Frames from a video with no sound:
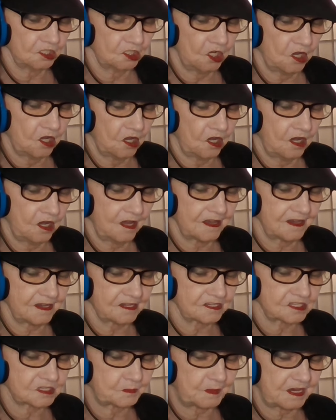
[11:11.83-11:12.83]
law,
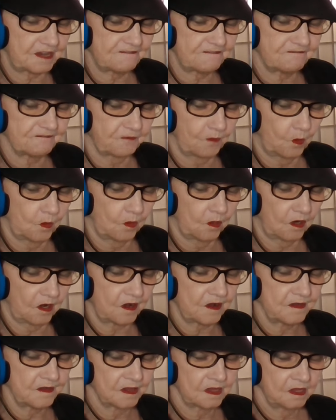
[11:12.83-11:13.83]
SB
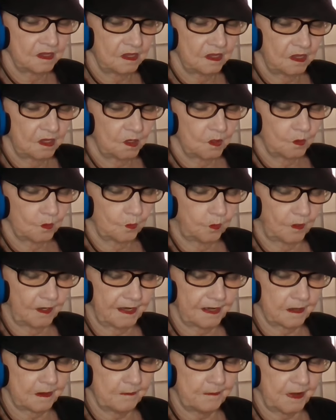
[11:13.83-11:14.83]
4,
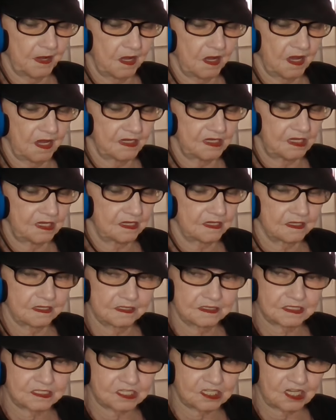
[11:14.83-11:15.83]
whereby
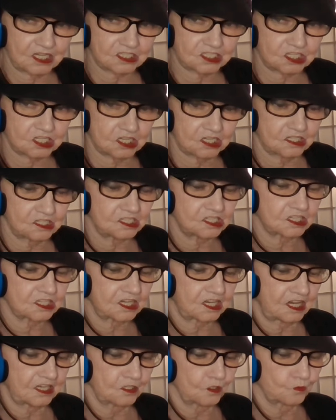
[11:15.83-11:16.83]
Texas
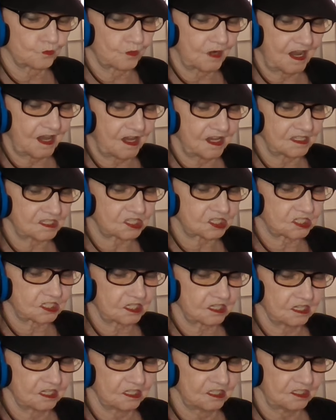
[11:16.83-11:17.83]
can
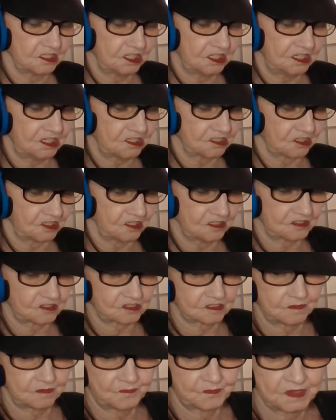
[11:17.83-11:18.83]
arrest
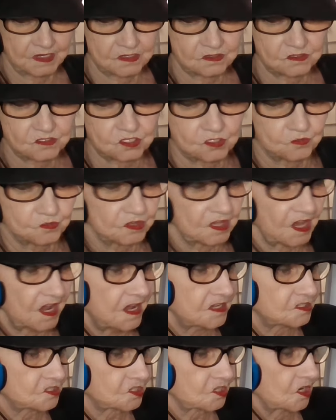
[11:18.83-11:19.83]
illegals. So
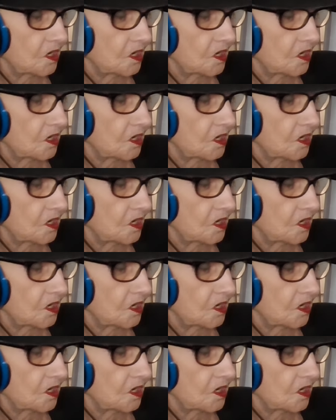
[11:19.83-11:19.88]
that's